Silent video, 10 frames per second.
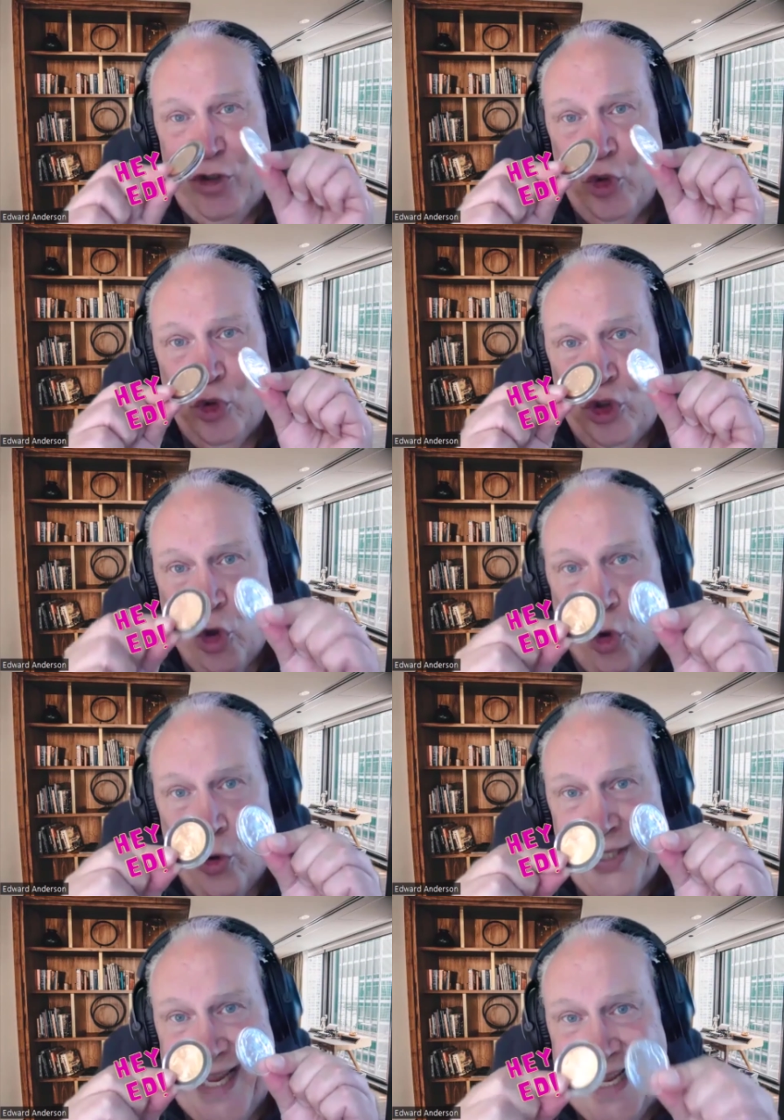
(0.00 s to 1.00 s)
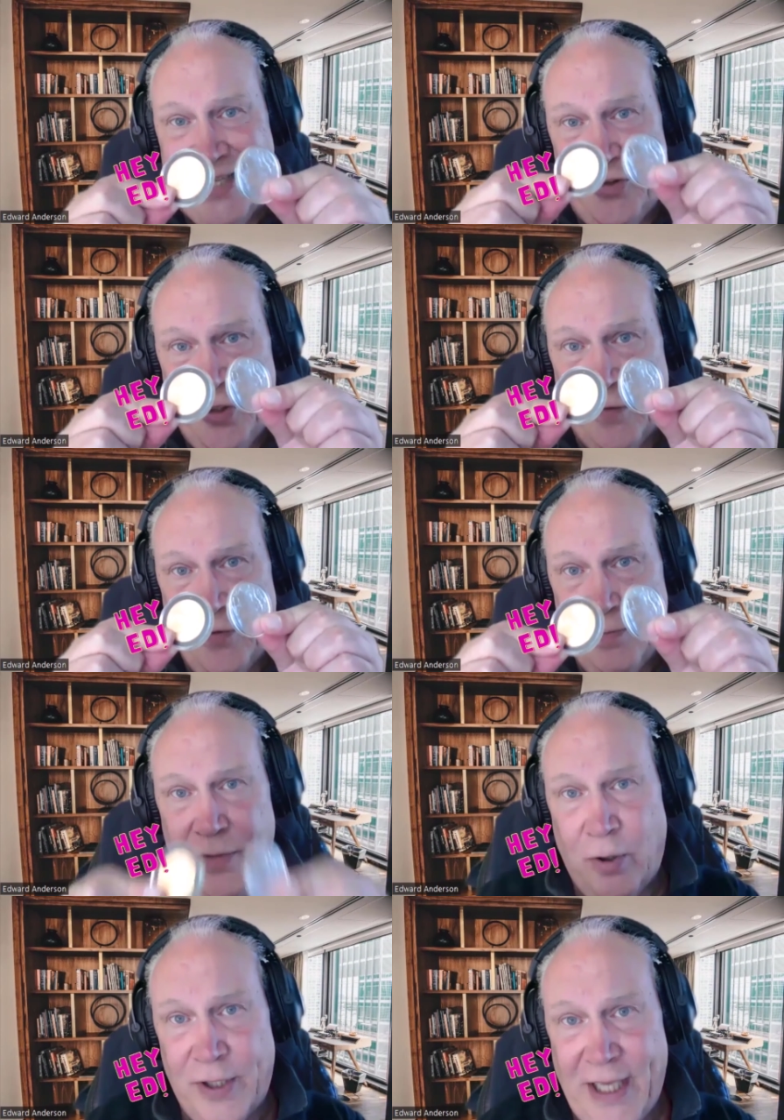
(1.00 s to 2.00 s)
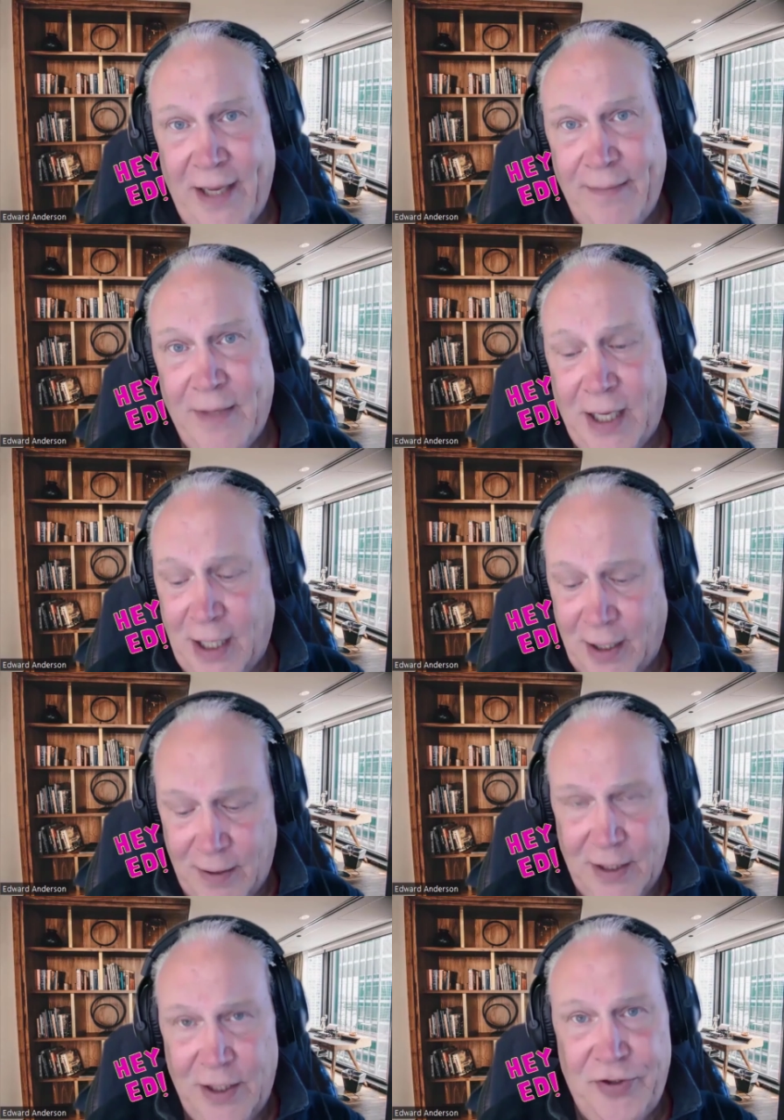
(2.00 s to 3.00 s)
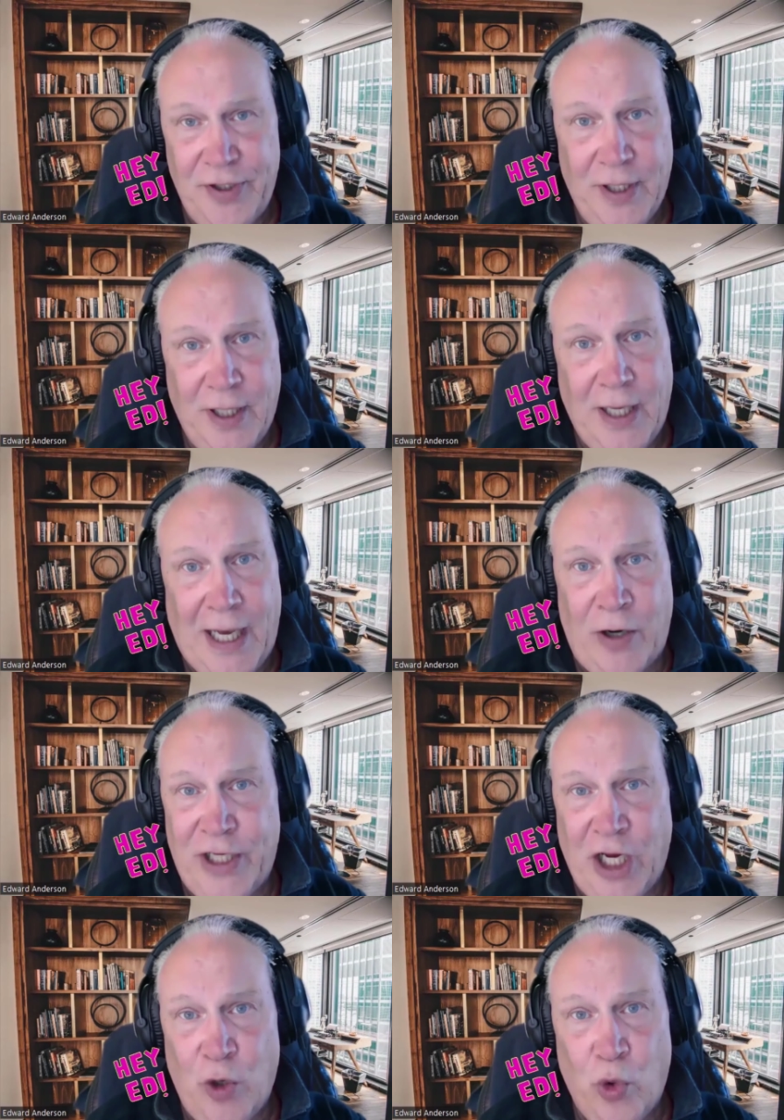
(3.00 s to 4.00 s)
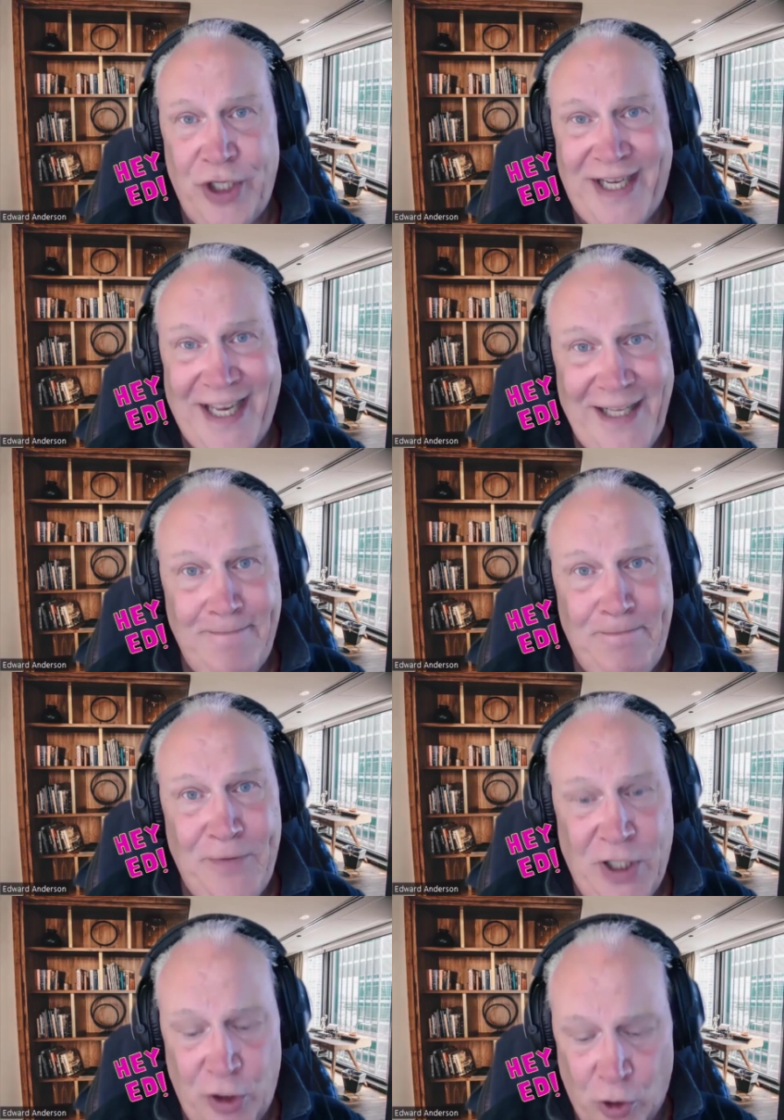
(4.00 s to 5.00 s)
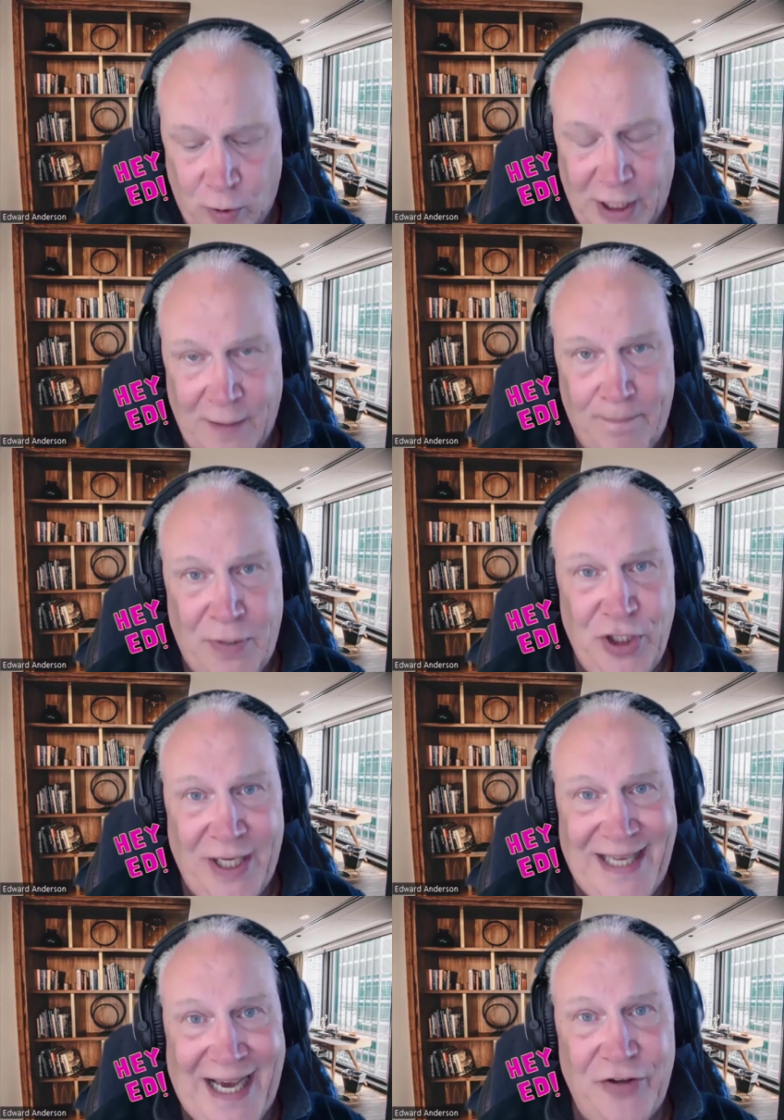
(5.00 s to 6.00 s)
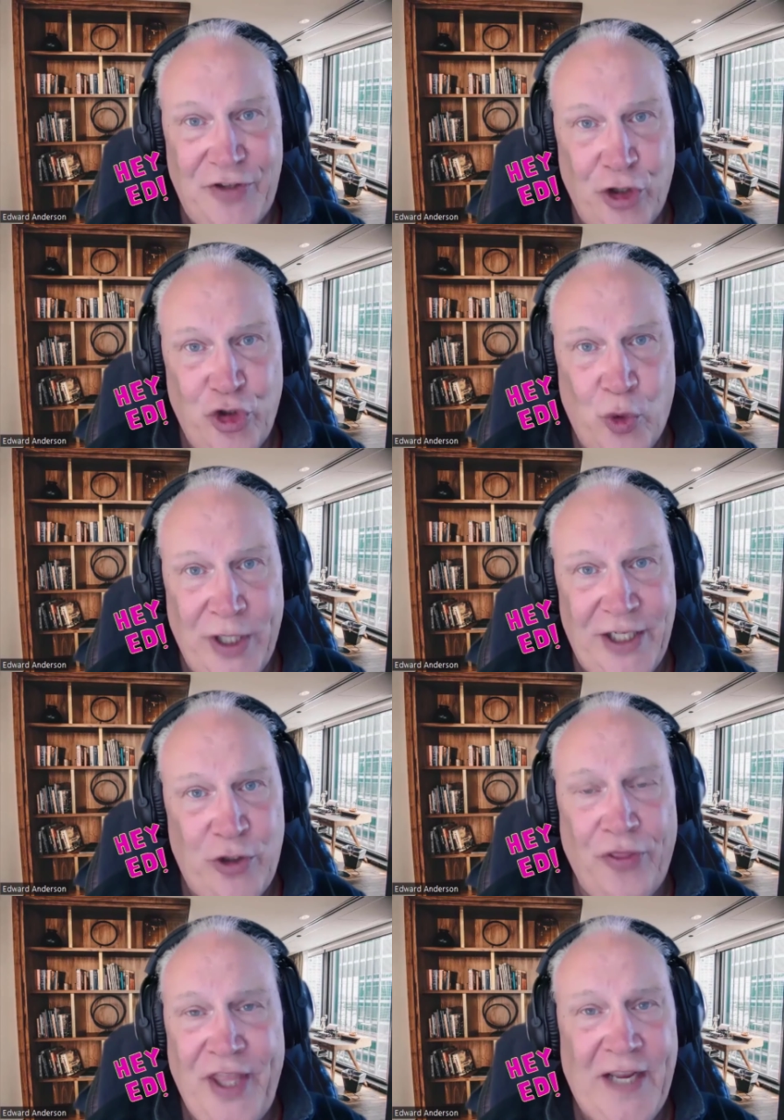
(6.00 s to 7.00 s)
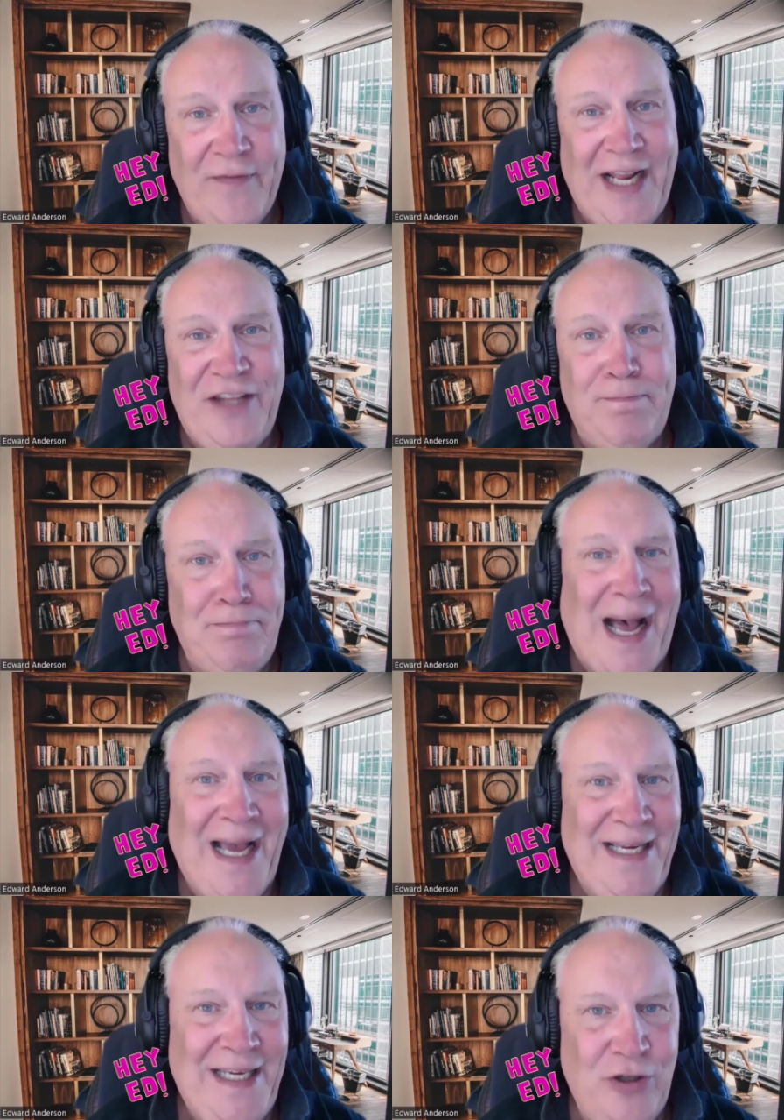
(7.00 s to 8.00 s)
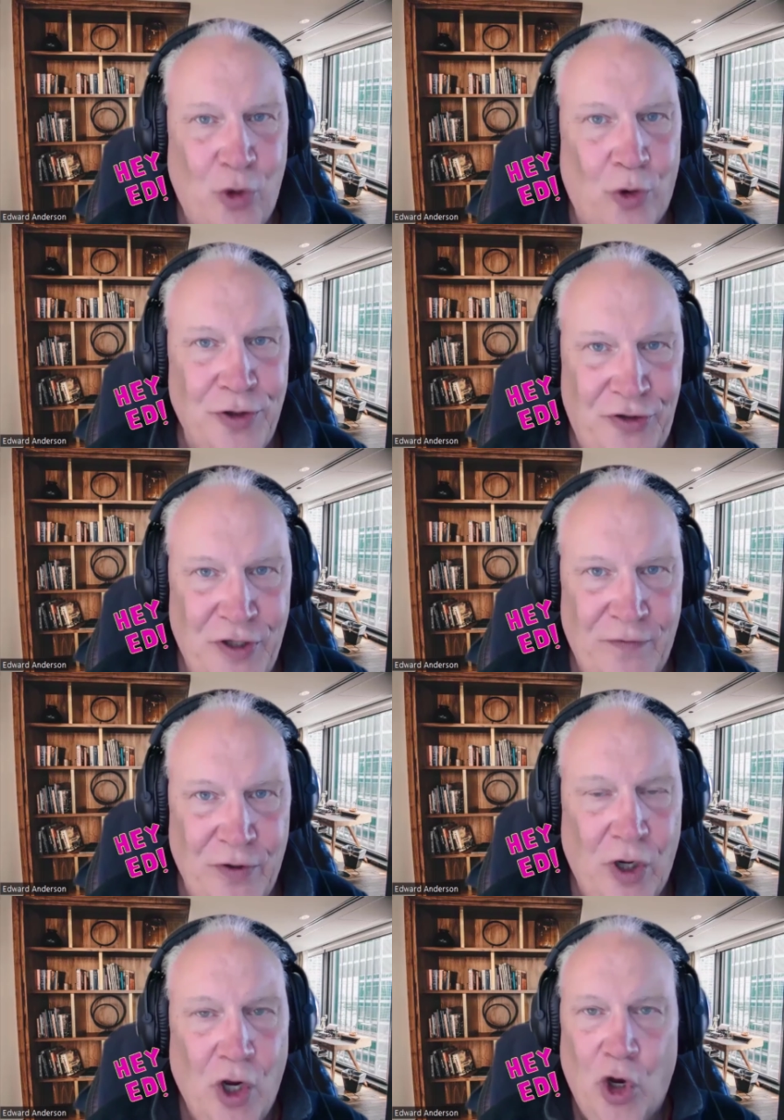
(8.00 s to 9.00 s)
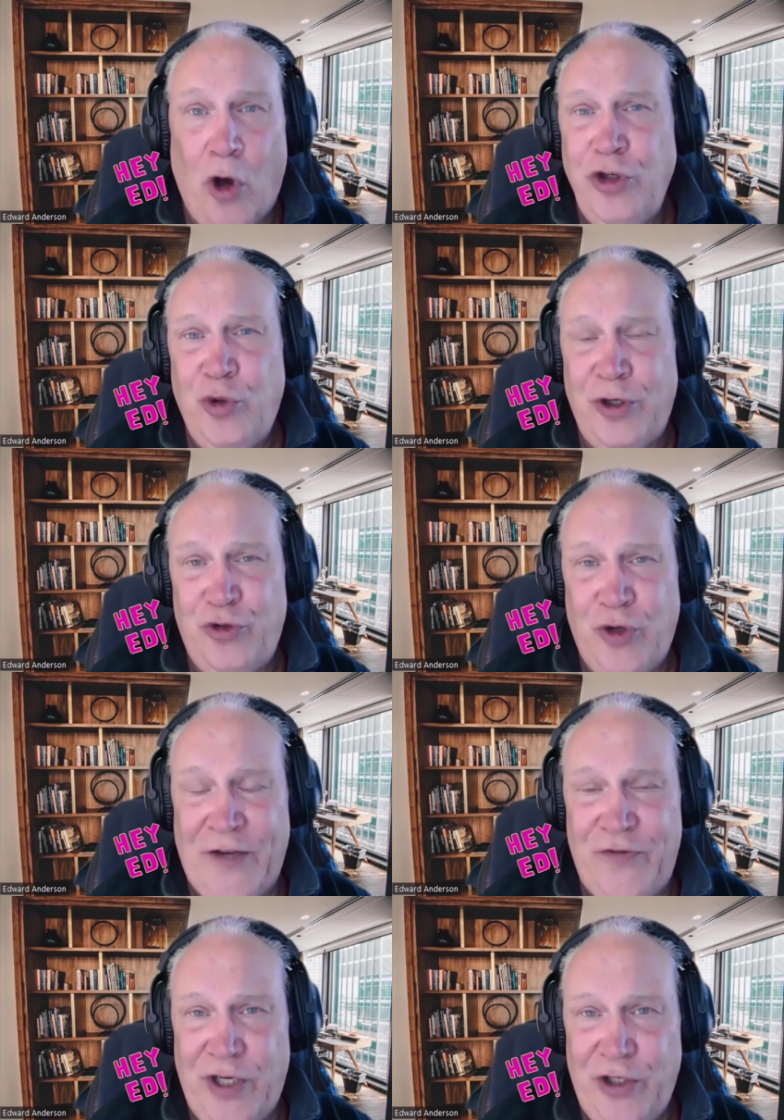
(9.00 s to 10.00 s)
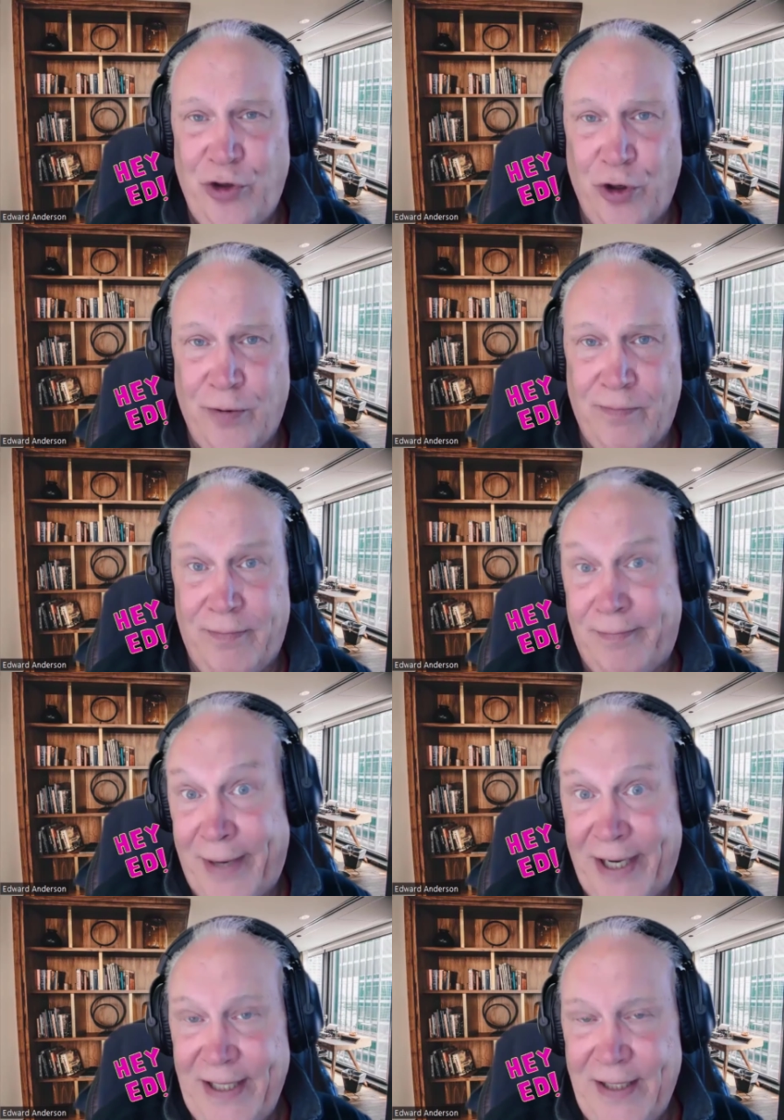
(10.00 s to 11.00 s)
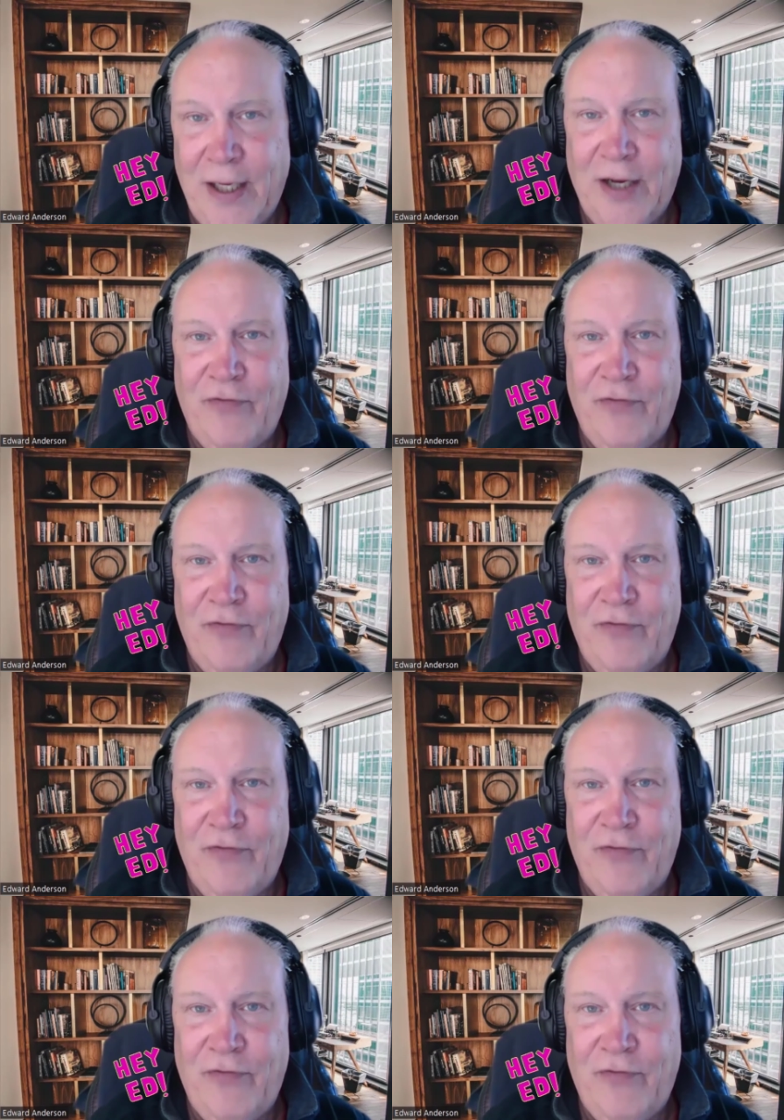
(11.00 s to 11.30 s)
into gold and silver. Okay. Uh, listen, I don't care where you get it, you know, uh, but you got to start doing it. Don't think of it as buying gold and silver. All you're doing is transferring your money